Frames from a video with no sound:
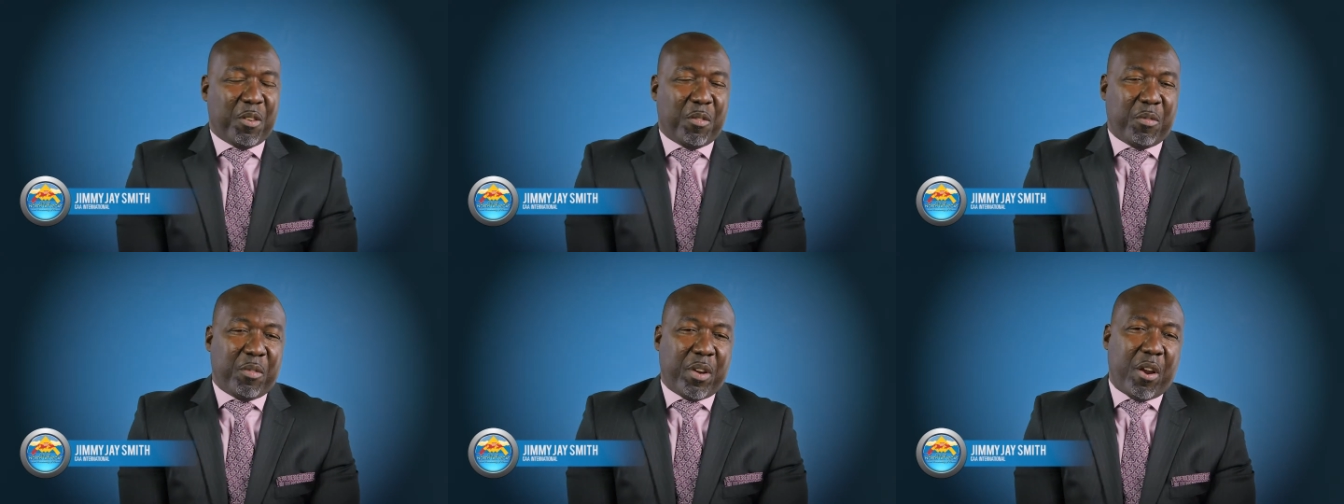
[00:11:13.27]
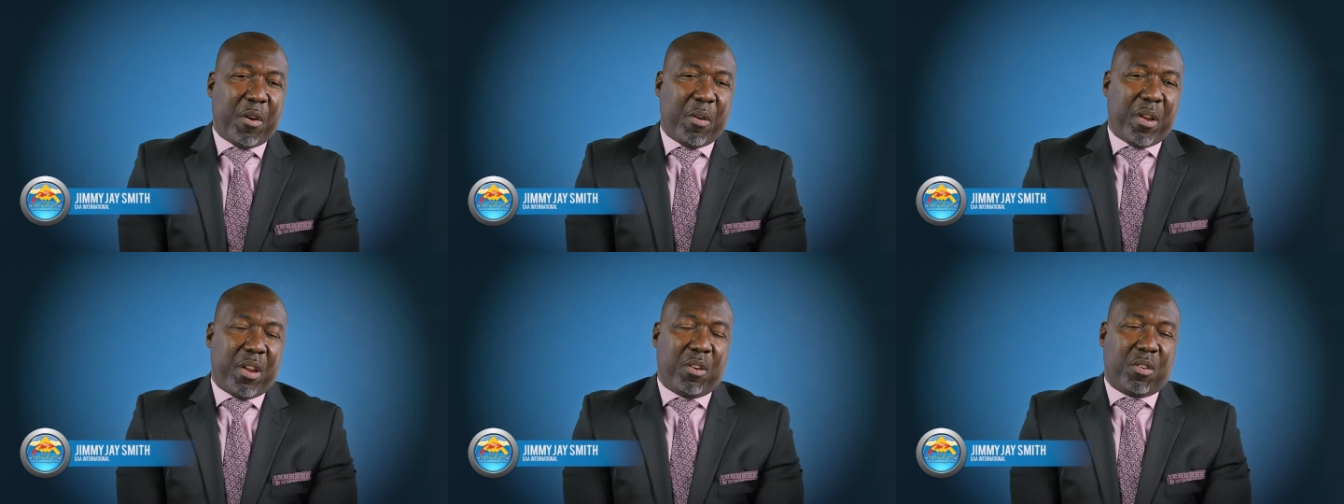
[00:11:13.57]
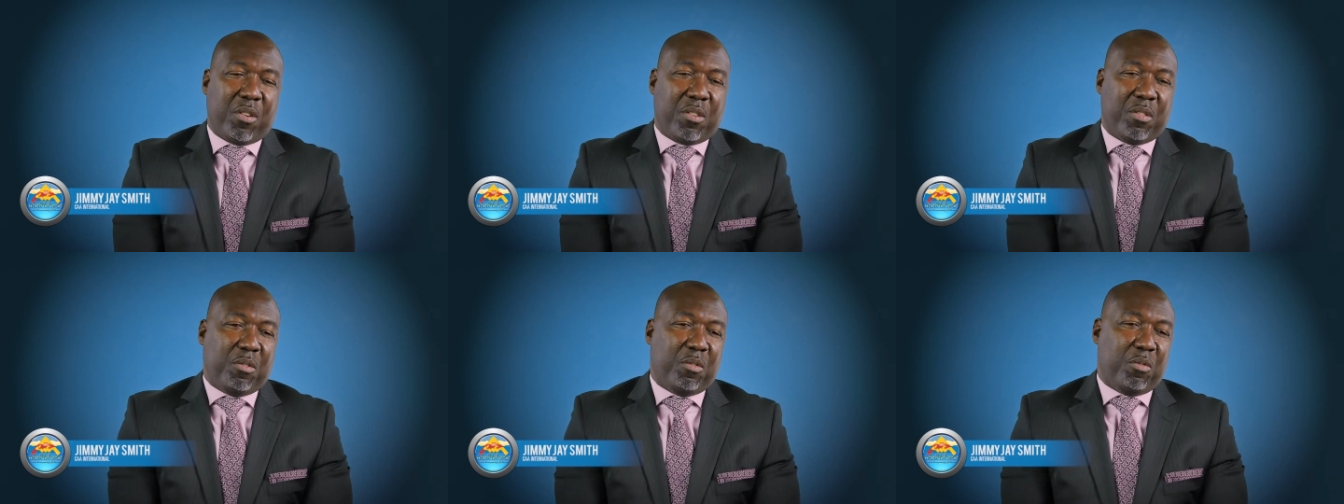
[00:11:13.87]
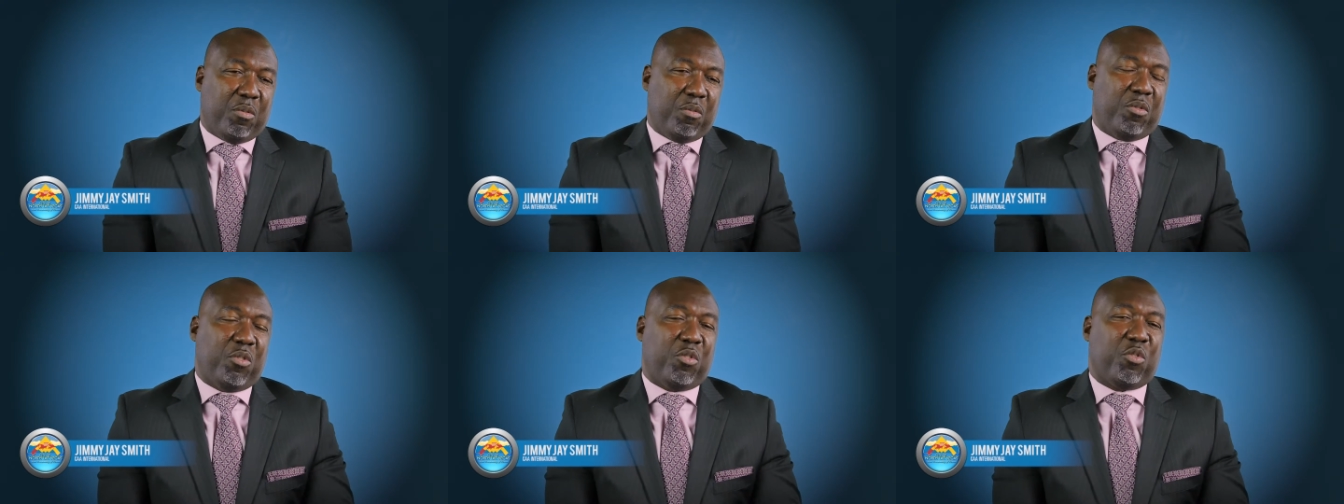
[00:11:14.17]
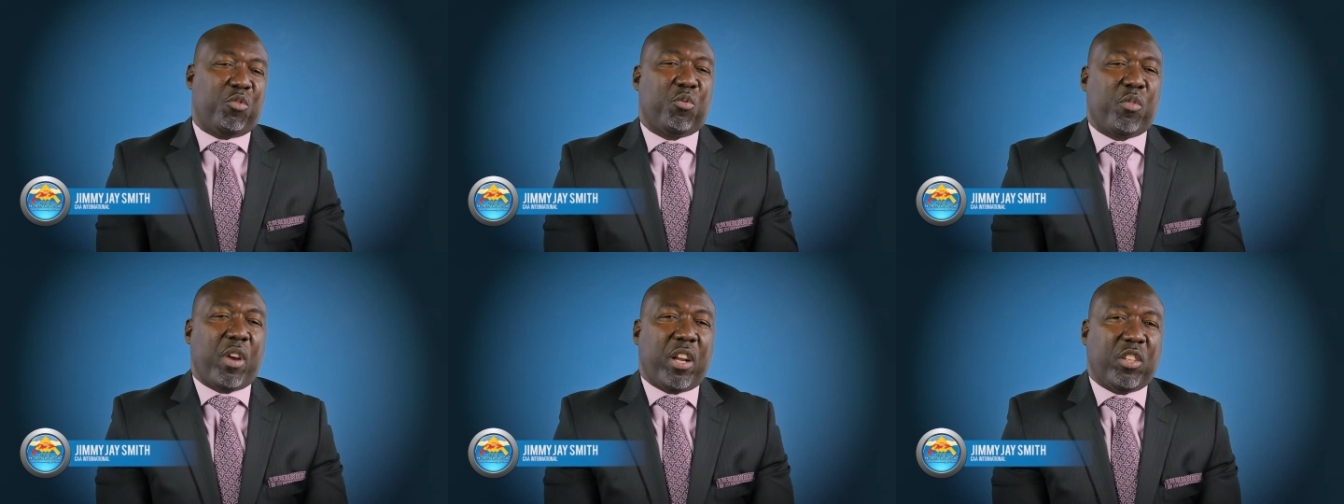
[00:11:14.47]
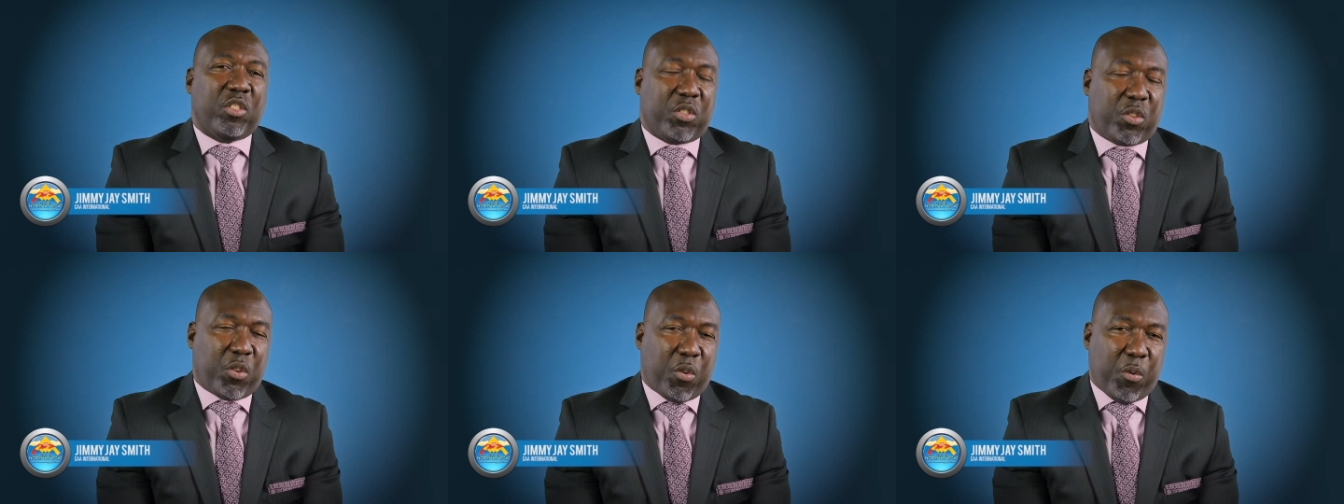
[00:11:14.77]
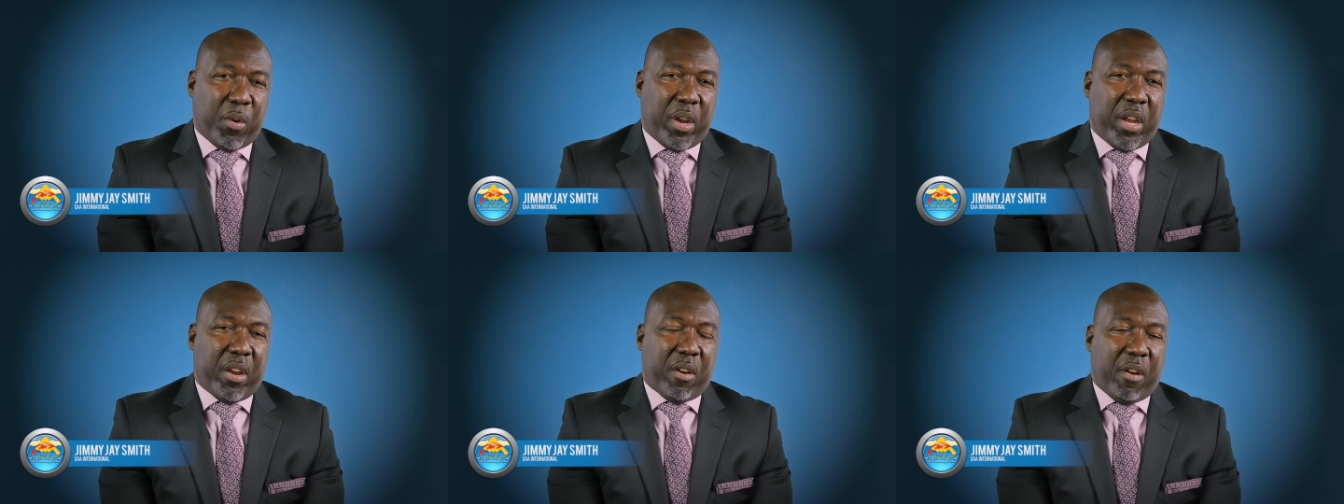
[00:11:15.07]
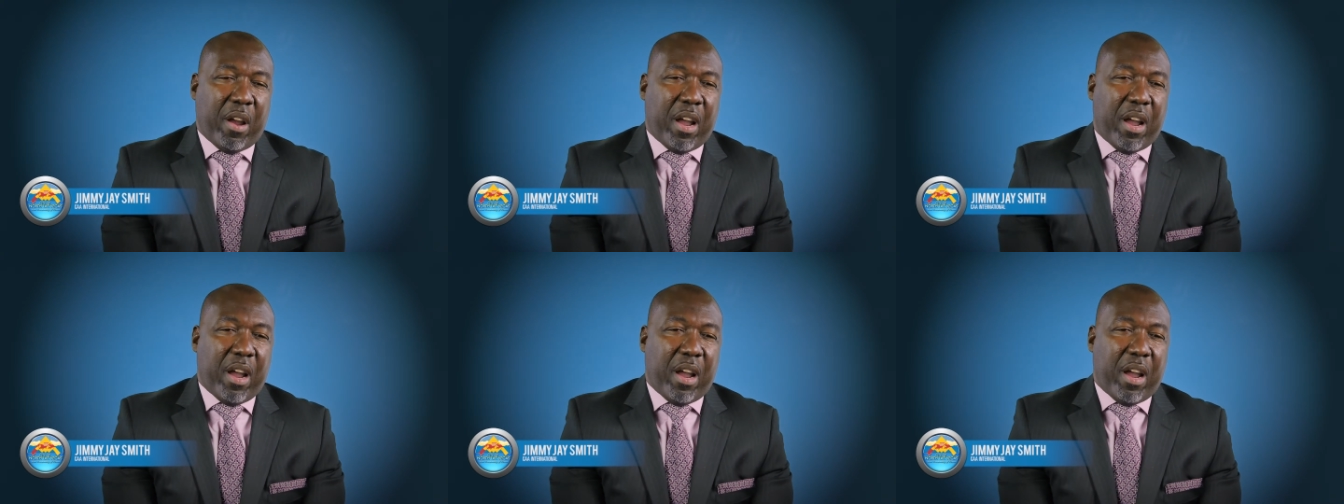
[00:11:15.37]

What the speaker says: very stretched career.